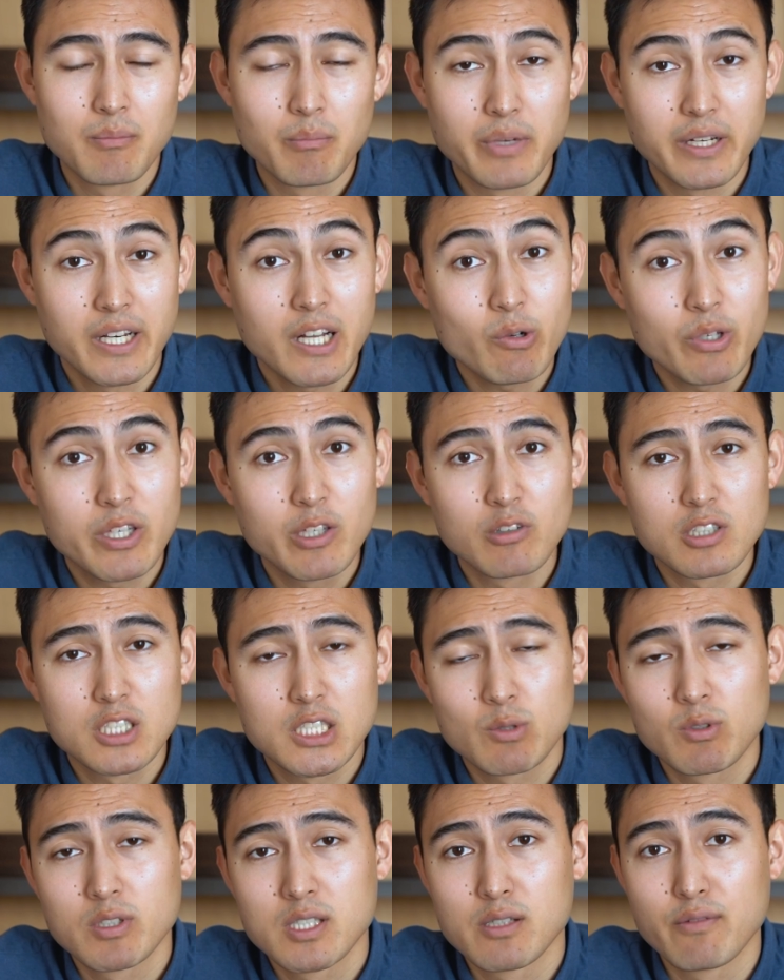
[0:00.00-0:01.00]
but now he
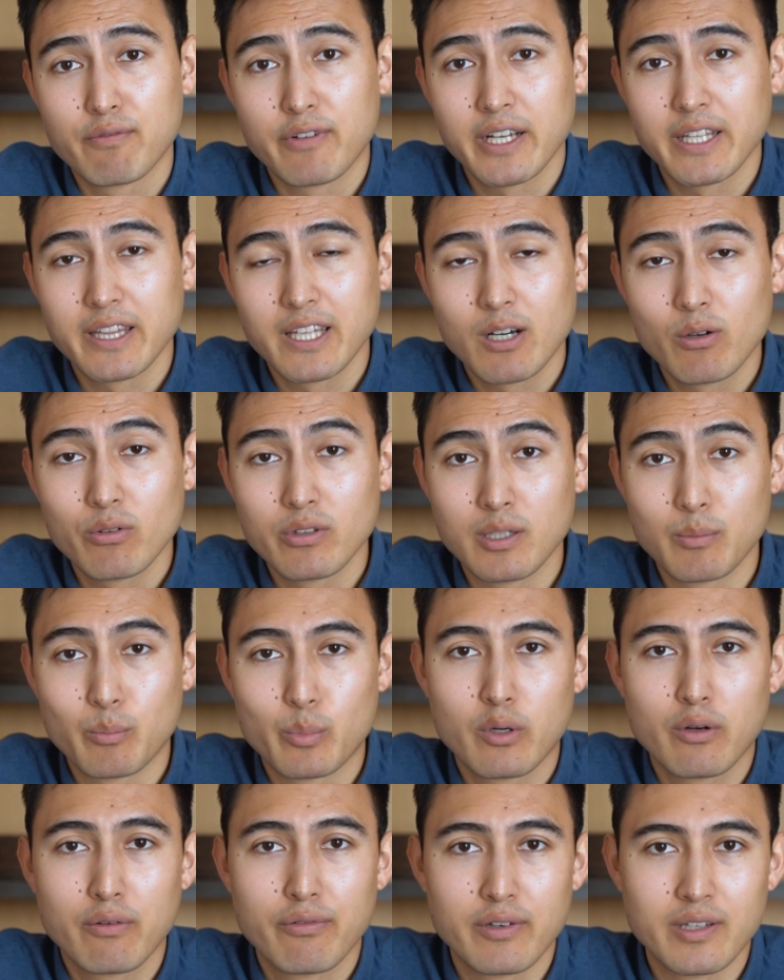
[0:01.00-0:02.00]
also wants to find out the
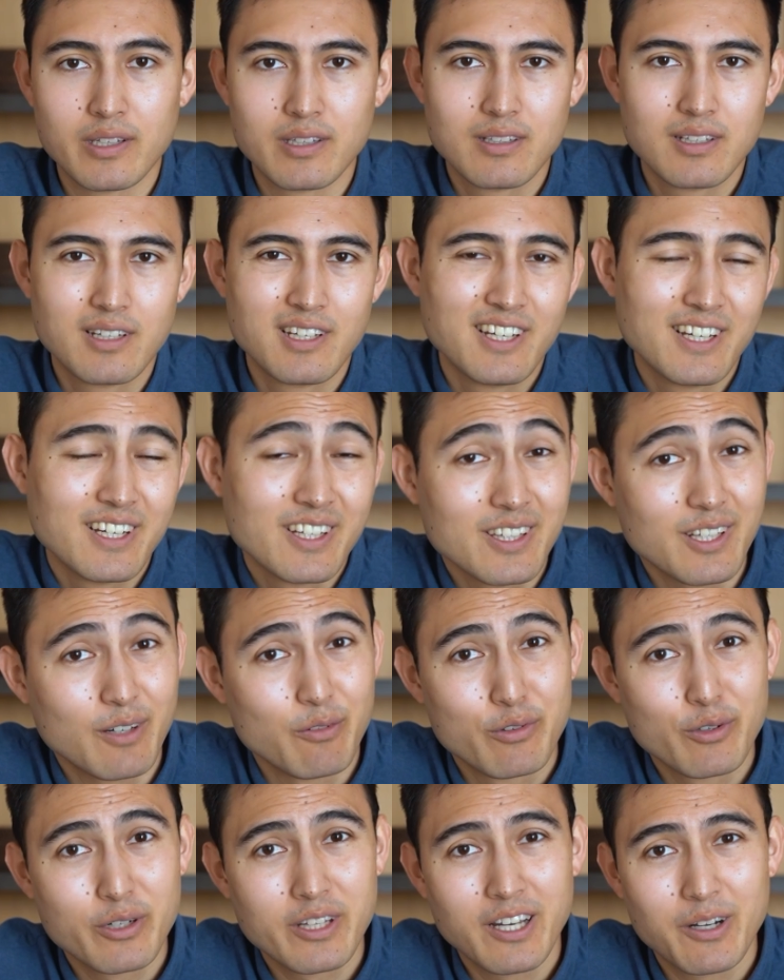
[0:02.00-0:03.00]
profit. Now
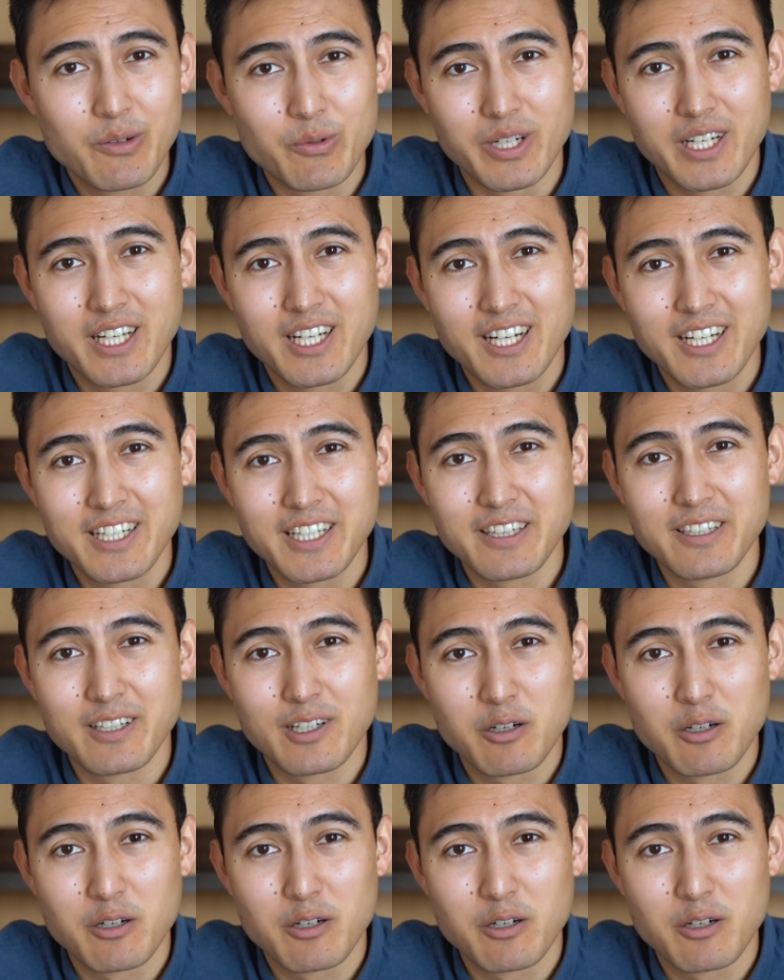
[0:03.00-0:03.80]
for that we're gonna need the